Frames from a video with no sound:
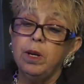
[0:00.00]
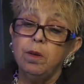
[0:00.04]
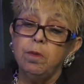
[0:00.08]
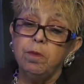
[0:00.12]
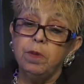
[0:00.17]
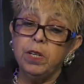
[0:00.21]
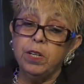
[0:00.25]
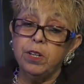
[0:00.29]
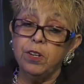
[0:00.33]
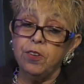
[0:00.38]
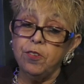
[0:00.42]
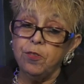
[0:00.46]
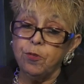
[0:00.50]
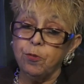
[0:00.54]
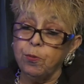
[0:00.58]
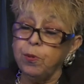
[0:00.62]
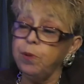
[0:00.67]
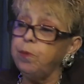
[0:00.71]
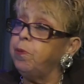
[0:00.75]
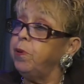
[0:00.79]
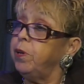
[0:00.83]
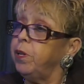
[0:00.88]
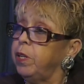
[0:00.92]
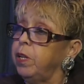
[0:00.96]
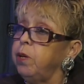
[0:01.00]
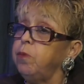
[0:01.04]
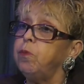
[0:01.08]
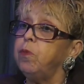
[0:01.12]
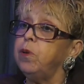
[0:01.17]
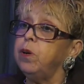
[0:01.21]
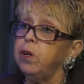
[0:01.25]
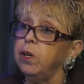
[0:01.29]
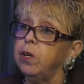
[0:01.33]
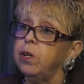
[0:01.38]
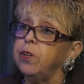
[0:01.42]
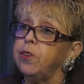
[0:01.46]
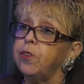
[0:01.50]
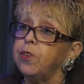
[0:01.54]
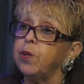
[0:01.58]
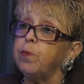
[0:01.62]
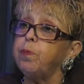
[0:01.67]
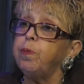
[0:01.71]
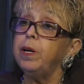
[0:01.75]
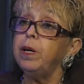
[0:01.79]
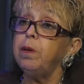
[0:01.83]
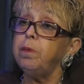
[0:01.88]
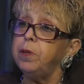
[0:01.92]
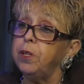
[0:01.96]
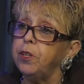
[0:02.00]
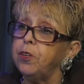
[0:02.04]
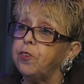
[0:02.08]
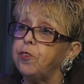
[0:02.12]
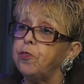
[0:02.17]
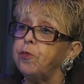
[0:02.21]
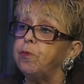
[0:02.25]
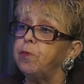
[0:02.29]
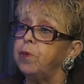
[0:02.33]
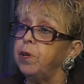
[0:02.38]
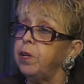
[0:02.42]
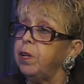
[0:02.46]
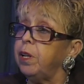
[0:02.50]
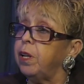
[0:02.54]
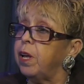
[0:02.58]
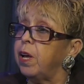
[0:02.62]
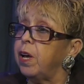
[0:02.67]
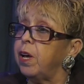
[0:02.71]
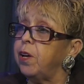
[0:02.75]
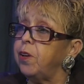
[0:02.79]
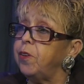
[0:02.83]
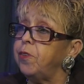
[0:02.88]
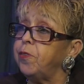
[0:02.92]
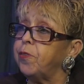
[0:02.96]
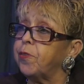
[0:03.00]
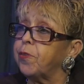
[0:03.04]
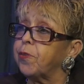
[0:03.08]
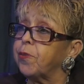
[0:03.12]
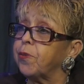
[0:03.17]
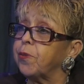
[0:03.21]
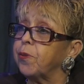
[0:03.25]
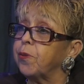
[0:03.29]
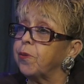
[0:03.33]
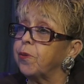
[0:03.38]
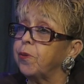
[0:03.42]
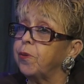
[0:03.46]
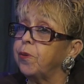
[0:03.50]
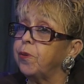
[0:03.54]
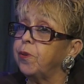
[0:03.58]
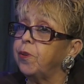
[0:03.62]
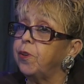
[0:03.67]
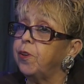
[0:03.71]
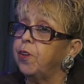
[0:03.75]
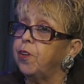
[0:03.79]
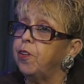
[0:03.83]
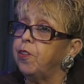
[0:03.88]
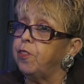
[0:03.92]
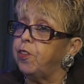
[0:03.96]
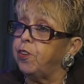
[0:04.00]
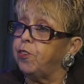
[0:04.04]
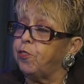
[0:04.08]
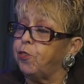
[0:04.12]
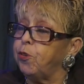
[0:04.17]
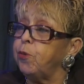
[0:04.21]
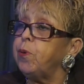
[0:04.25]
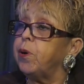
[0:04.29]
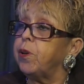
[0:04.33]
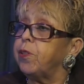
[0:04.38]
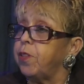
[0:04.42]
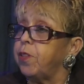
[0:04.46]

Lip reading: because we really want the public to realize that you are